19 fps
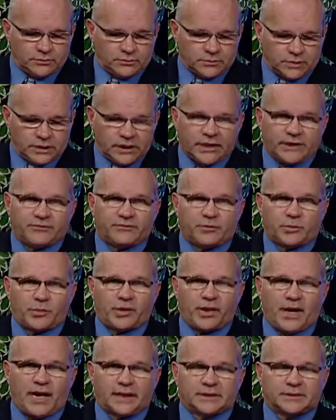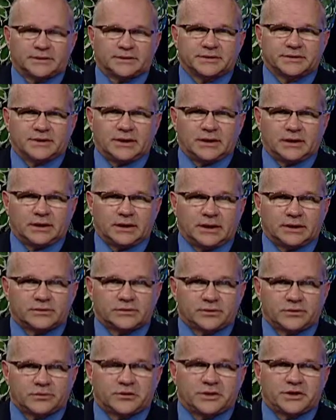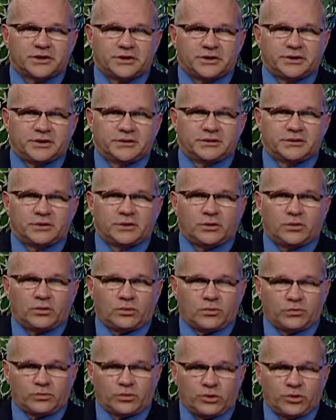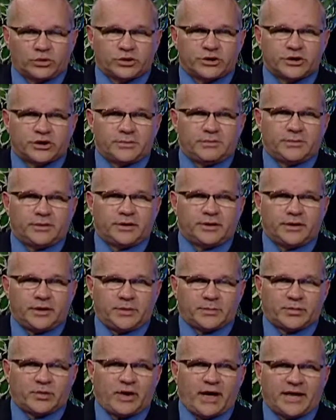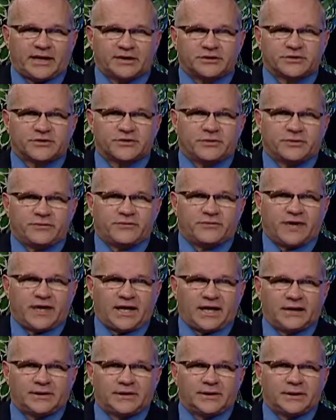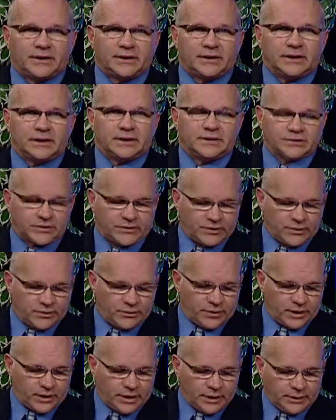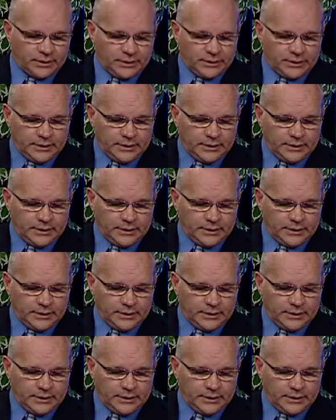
live and practice, and he let Christians worship and practice their faith in Syria.